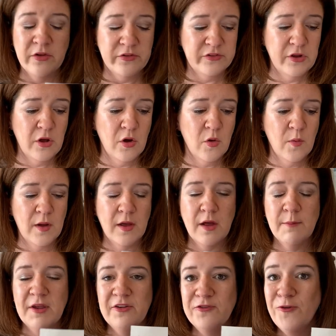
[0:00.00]
So
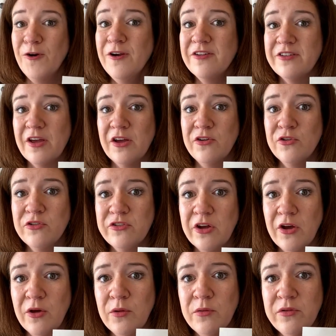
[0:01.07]
um, as far as
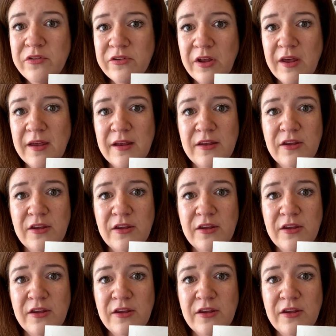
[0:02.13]
undertones,